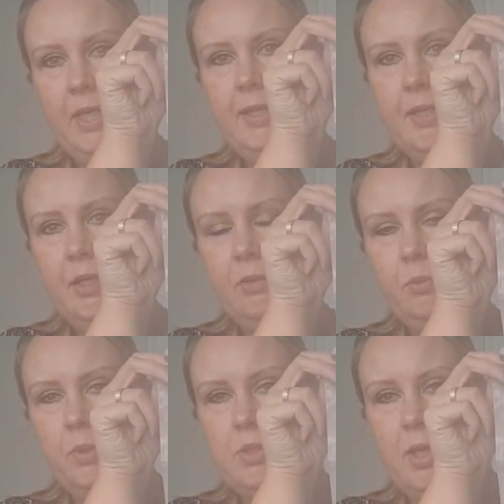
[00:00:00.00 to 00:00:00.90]
Ada,
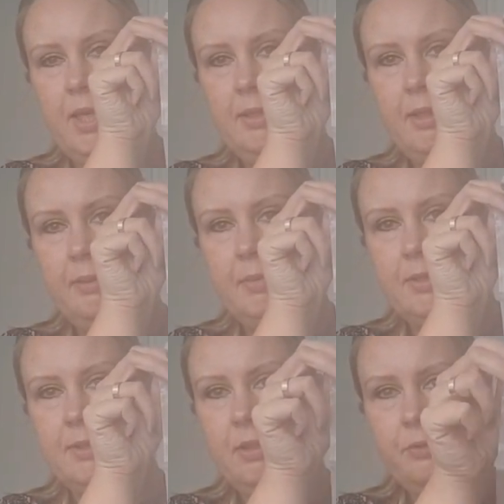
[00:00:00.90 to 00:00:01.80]
which I hand dyed
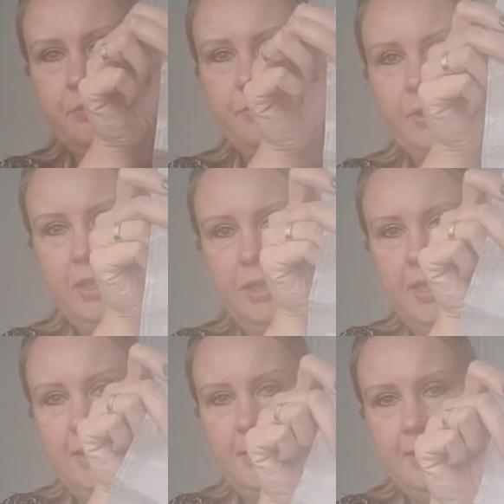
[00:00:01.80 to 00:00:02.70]
myself,
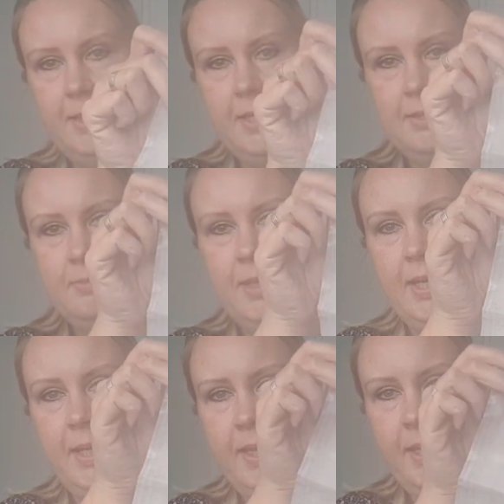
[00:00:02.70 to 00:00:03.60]
and it has
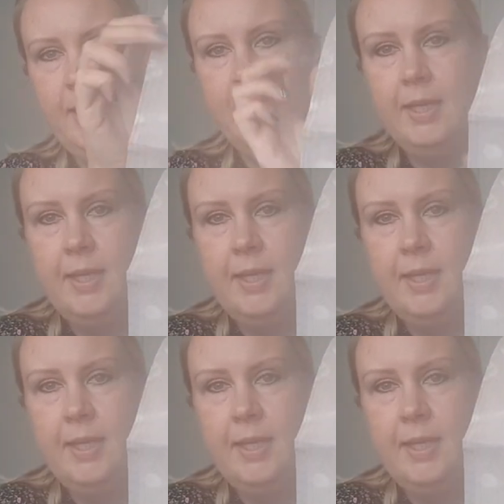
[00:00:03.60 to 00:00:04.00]
my